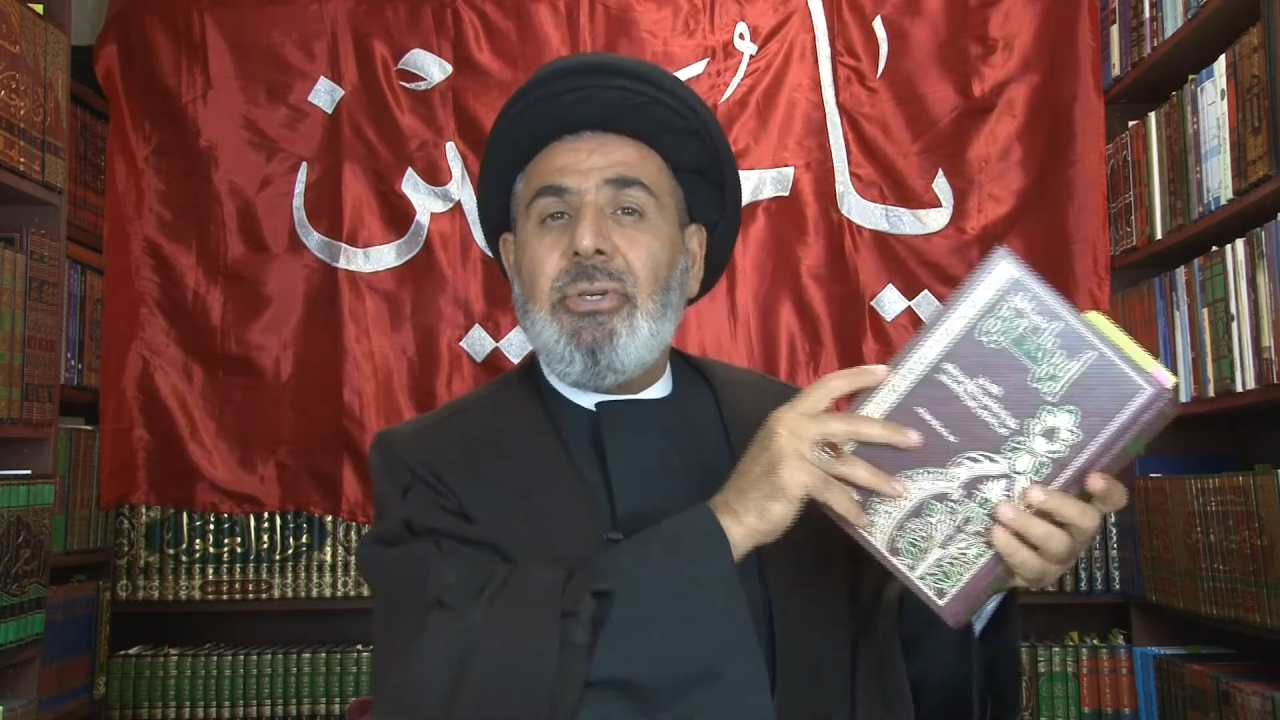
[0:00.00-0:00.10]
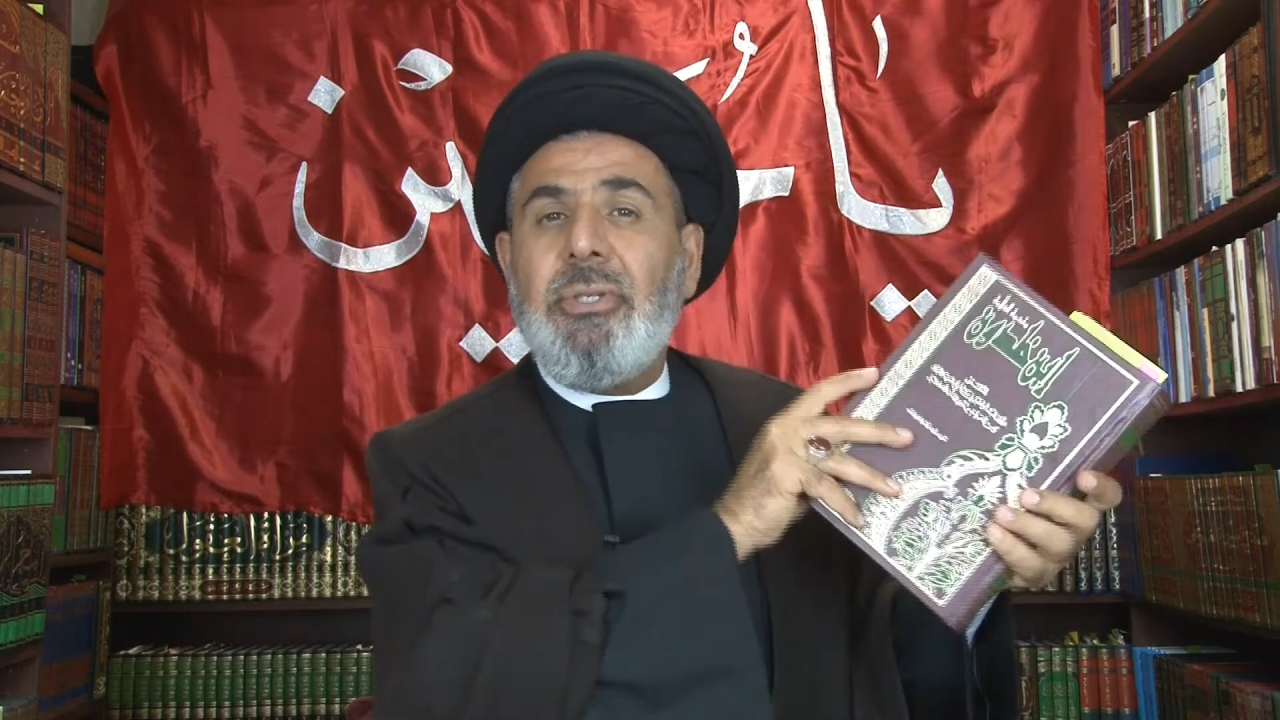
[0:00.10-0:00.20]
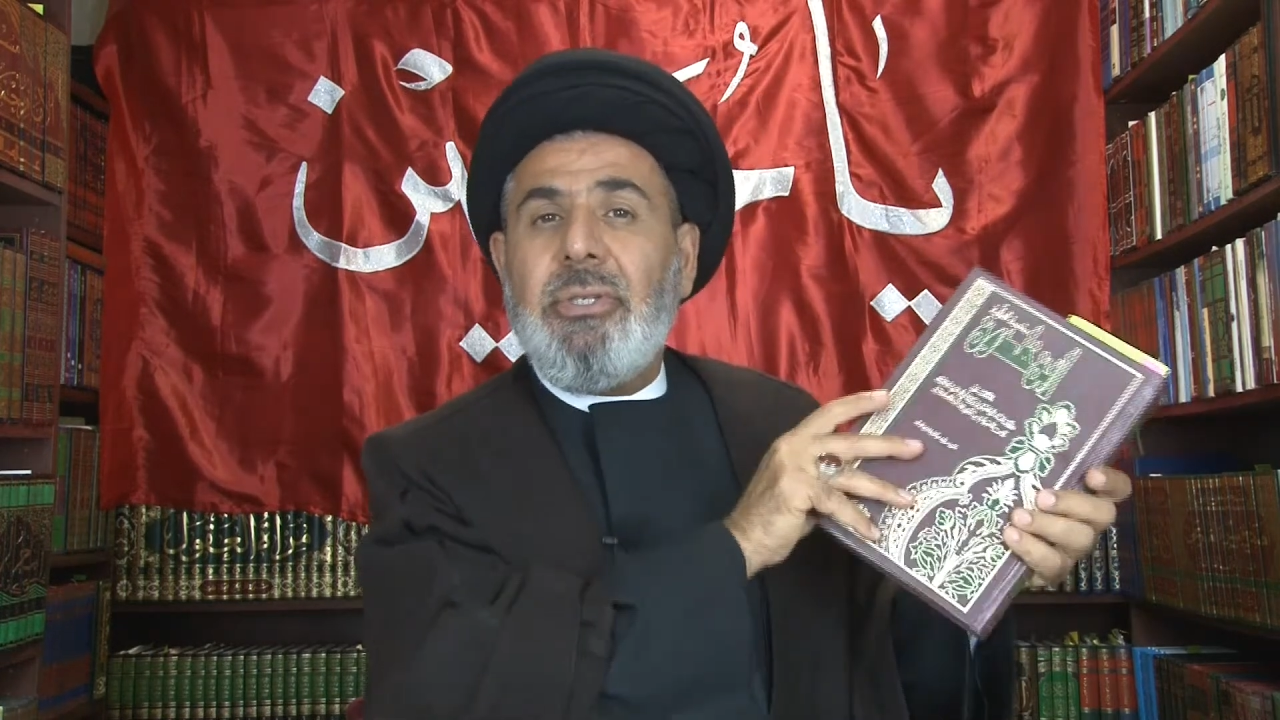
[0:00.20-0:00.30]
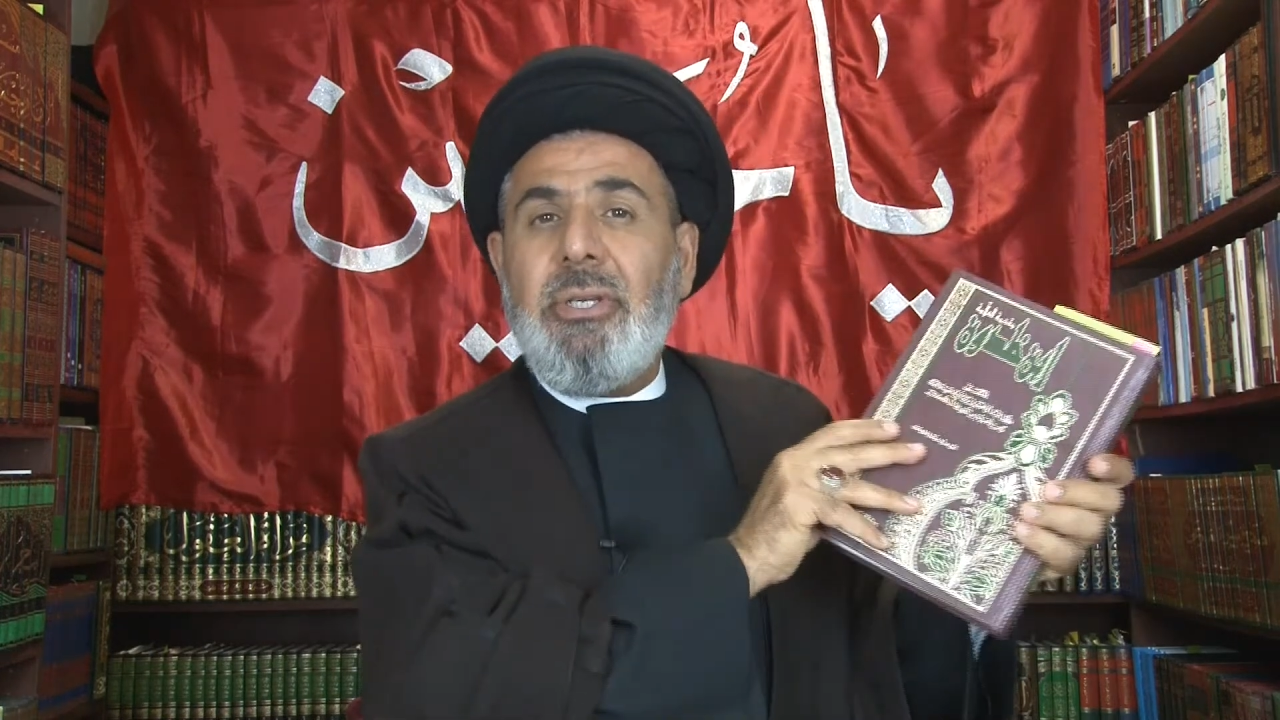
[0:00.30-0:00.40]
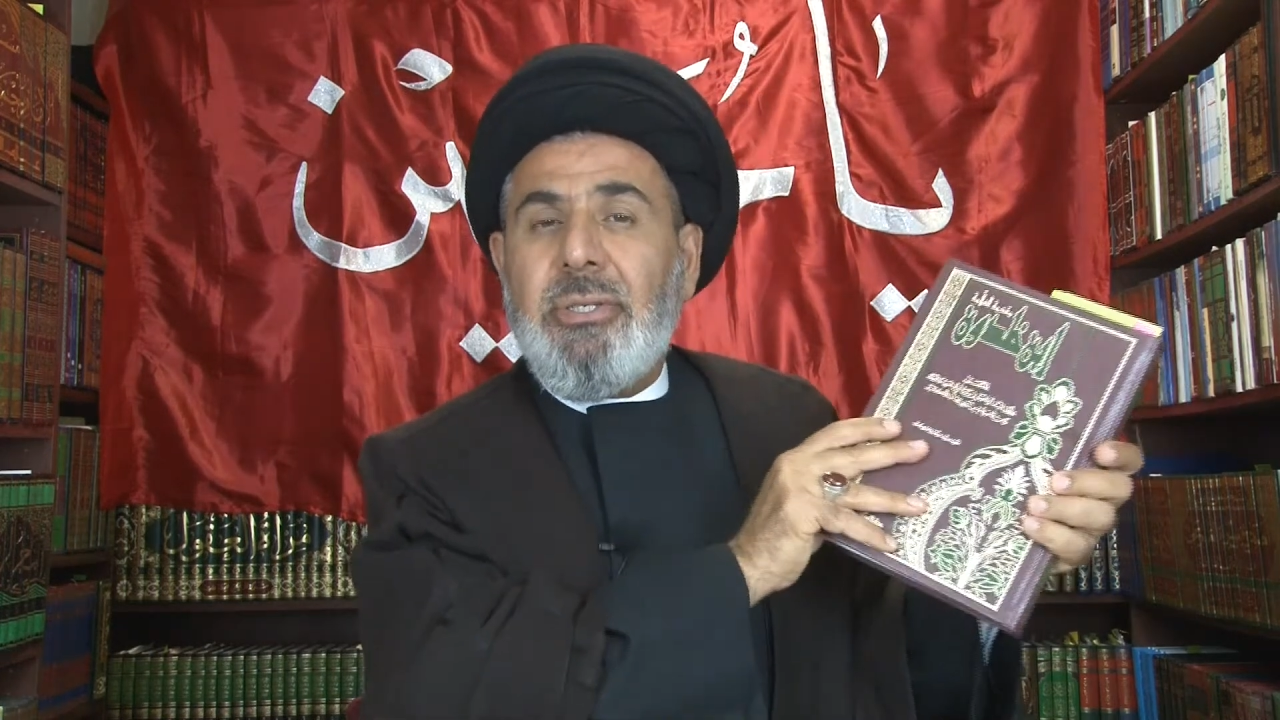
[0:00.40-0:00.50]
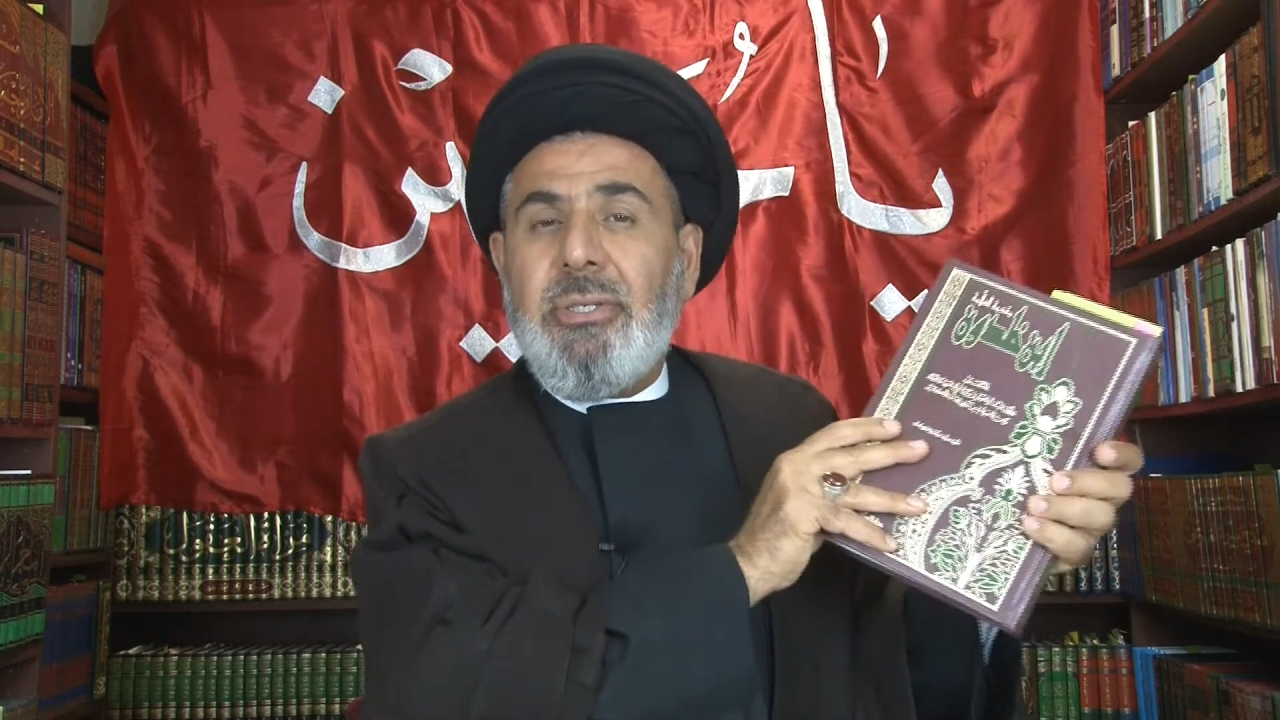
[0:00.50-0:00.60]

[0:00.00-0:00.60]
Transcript: continues